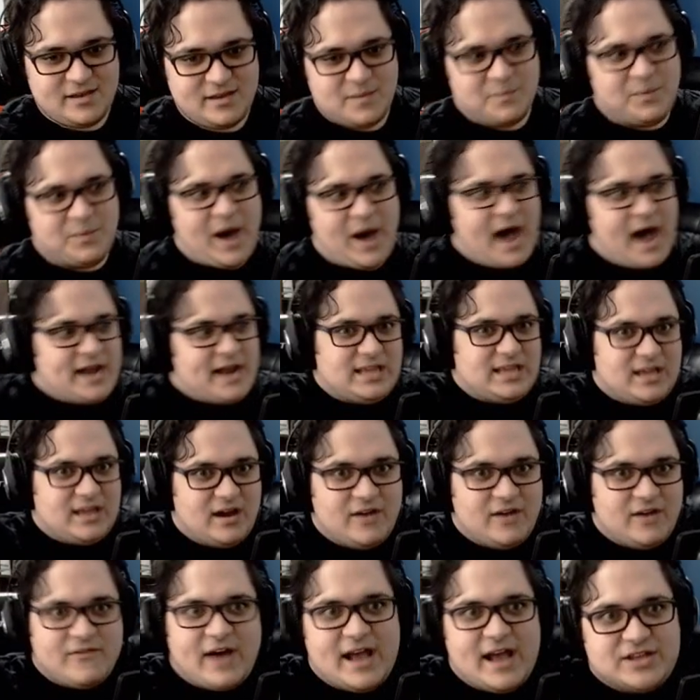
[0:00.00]
body
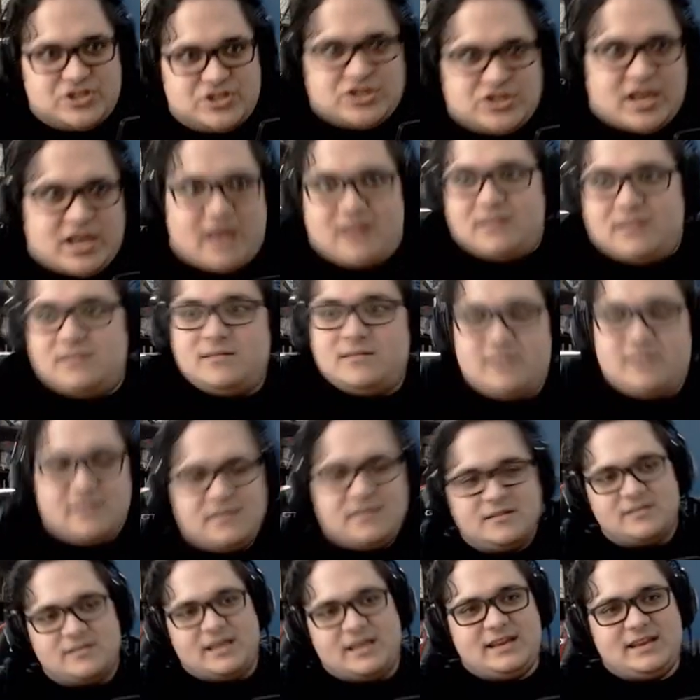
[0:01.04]
of I G N.
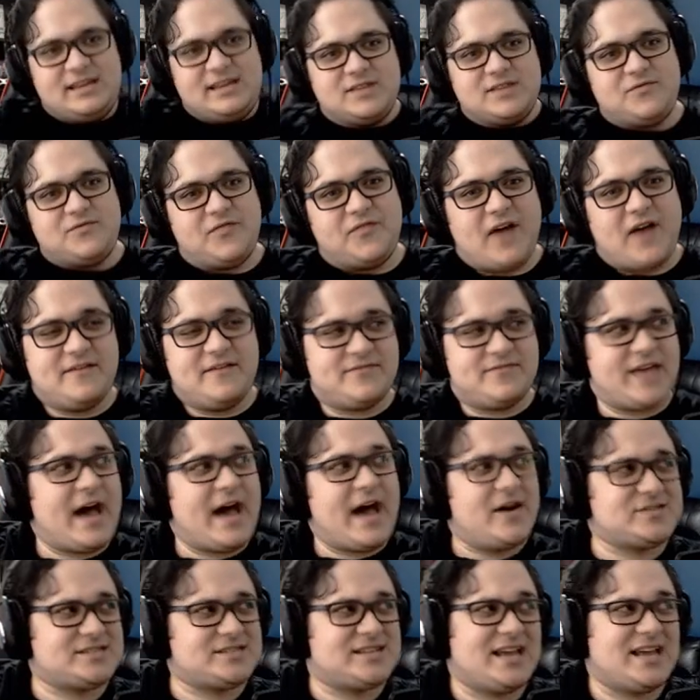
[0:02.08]
They needed five
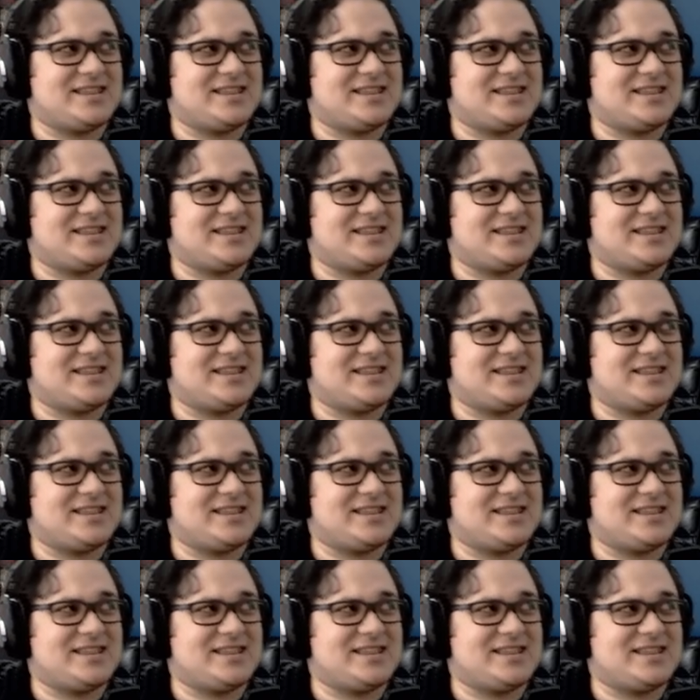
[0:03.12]
thousand.